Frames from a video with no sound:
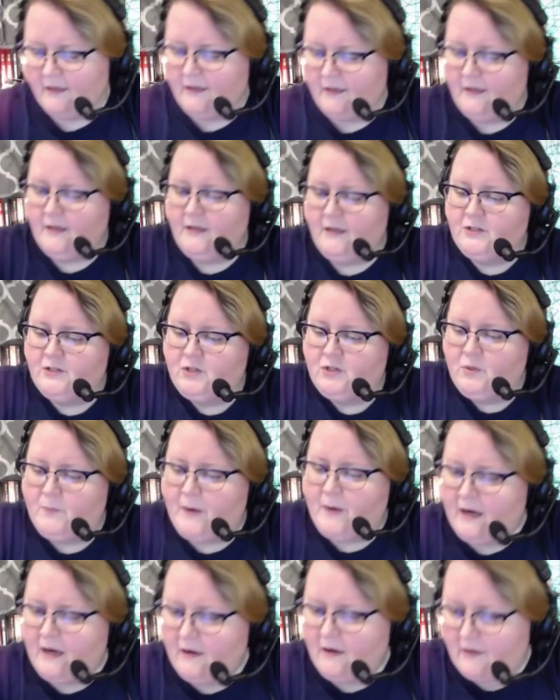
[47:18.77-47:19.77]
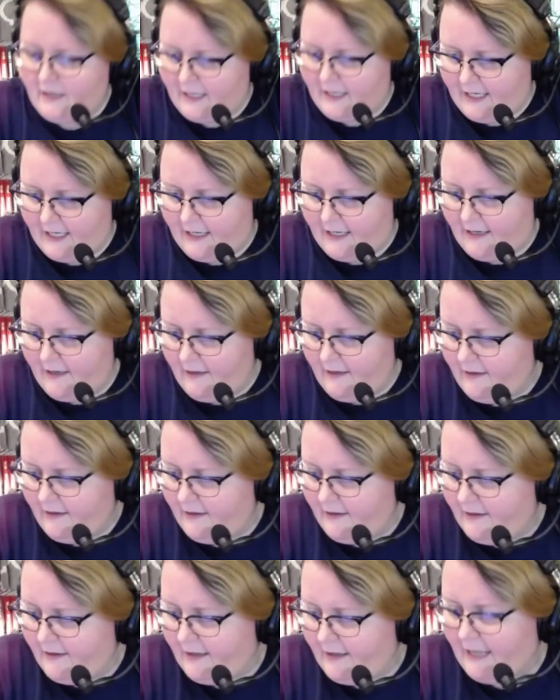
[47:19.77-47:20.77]
So apparently,
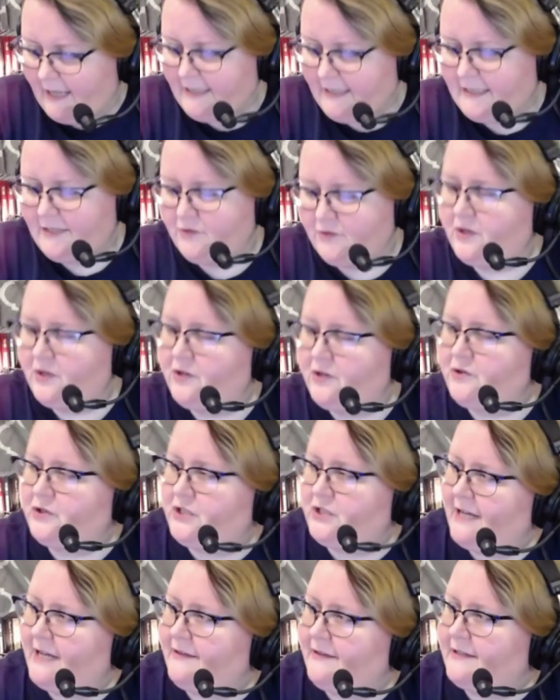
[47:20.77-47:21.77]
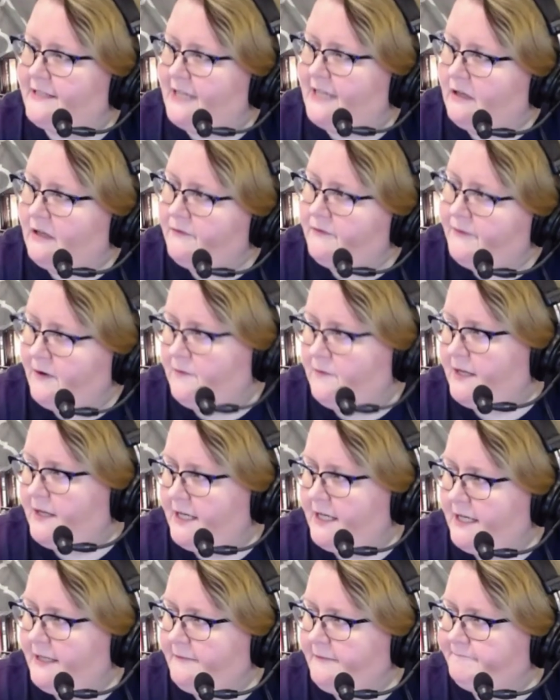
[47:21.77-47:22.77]
I still don't understand the telephone
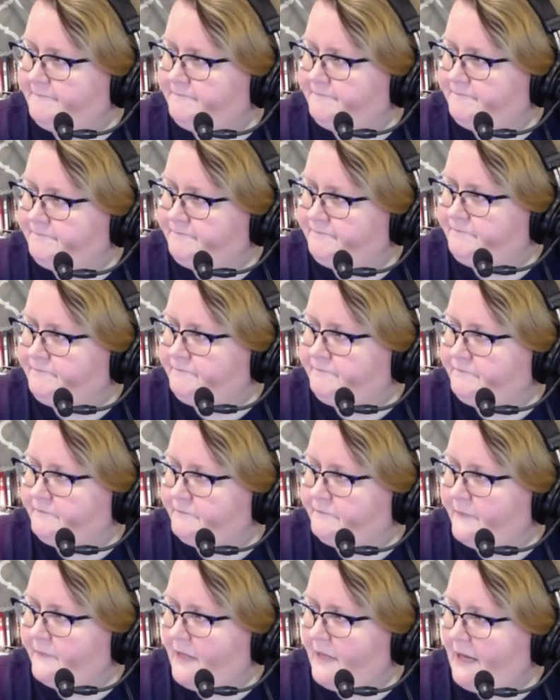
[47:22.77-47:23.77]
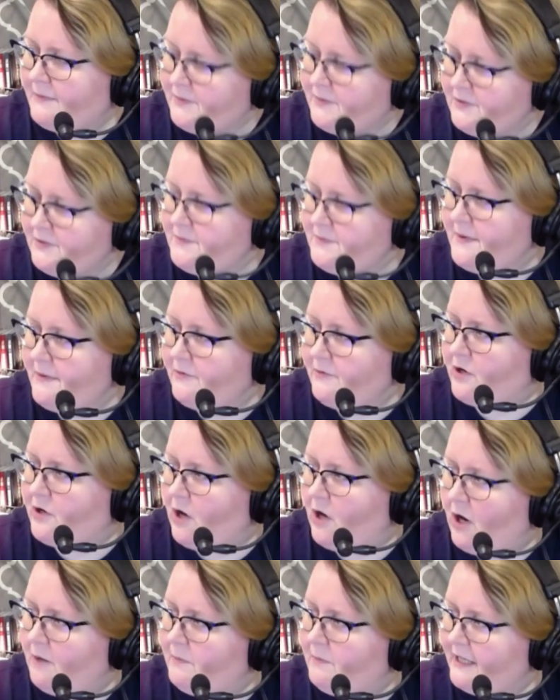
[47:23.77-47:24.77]
thing. I'm supposed to be able to
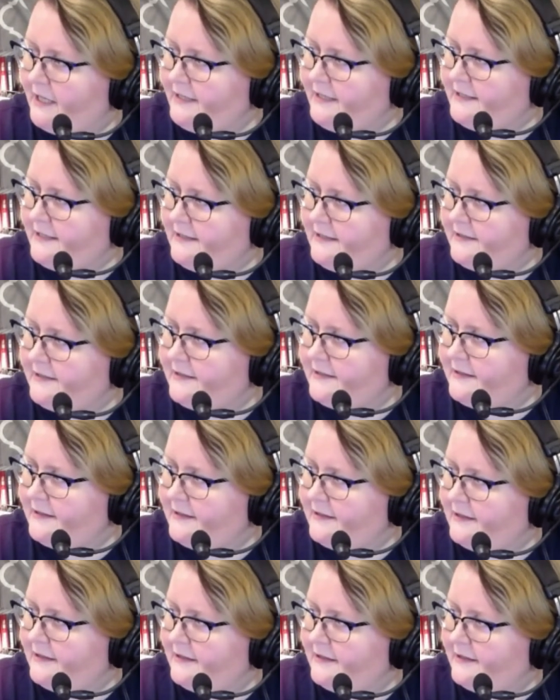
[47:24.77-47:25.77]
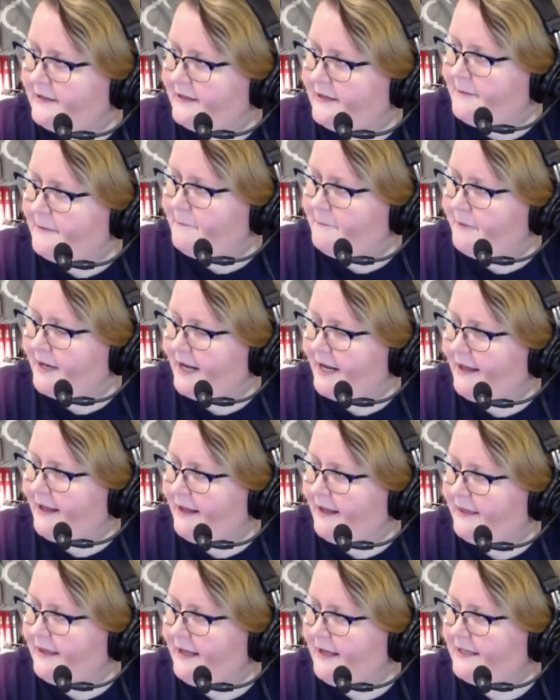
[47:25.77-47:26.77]
call places, but I
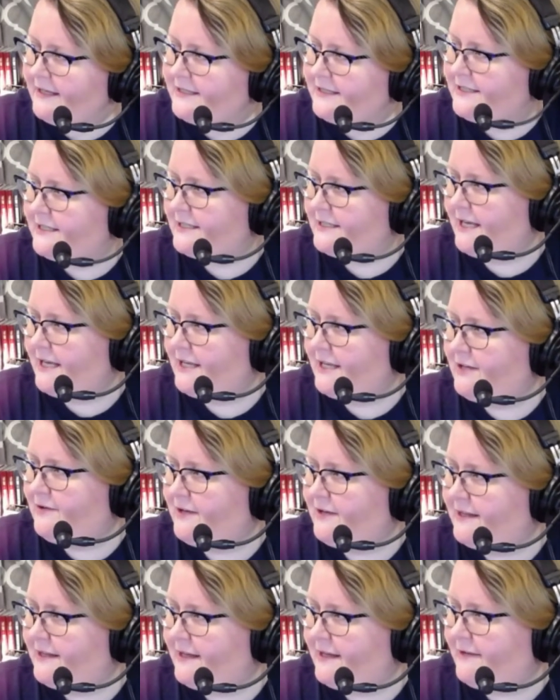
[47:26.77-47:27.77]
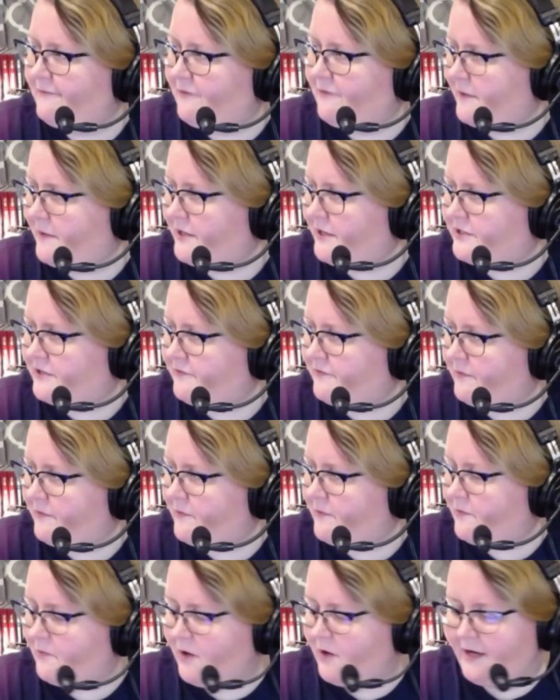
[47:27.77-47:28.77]
think it's just like you get the information from them,
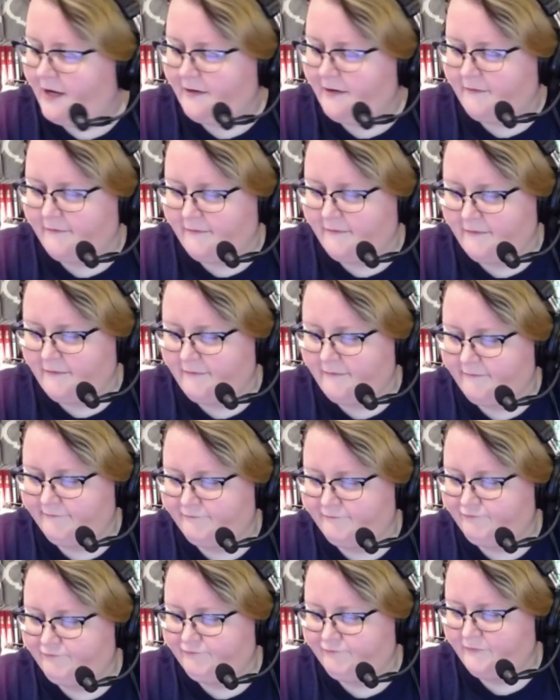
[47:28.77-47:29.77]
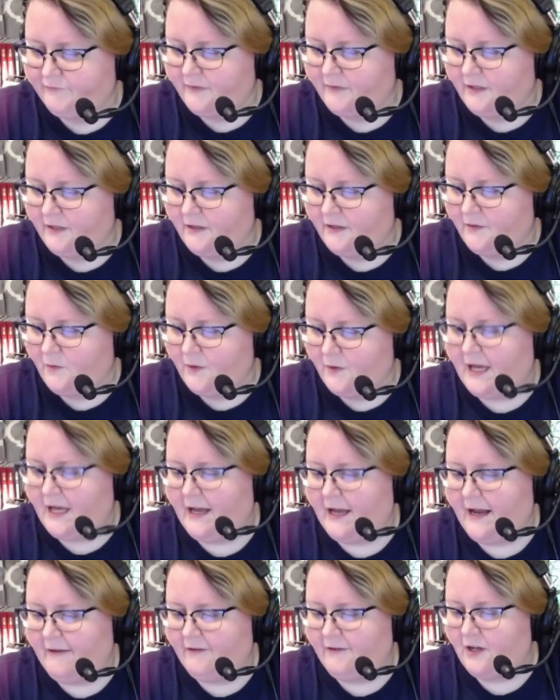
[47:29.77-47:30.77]
right? Without
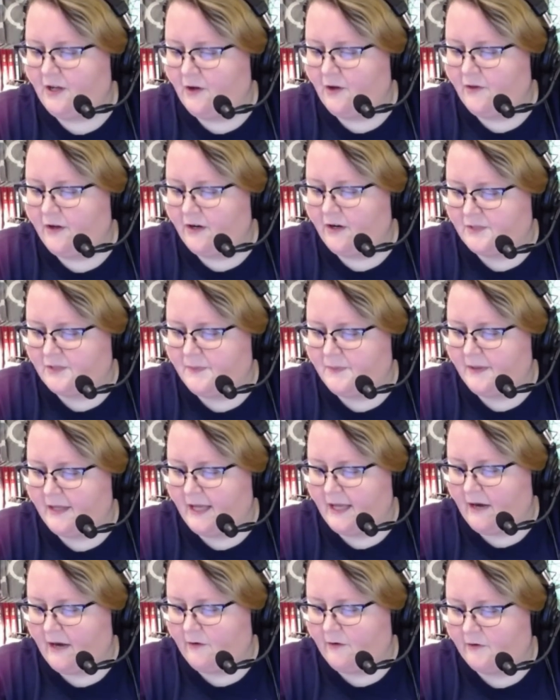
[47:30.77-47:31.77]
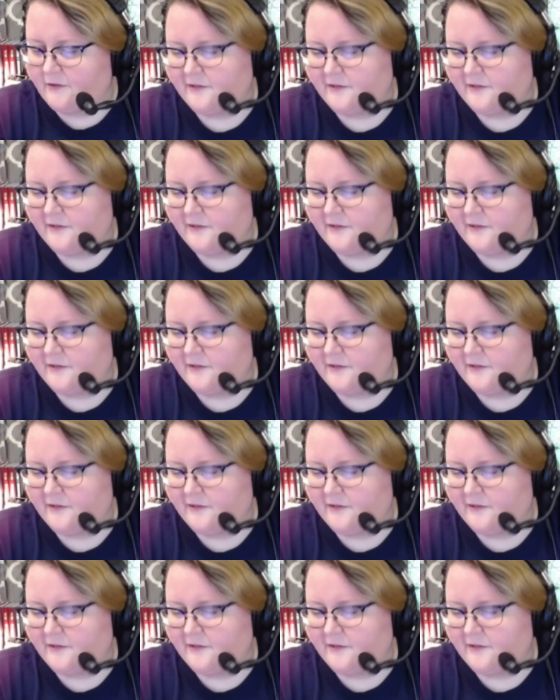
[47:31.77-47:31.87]
having to go there and spend the hours.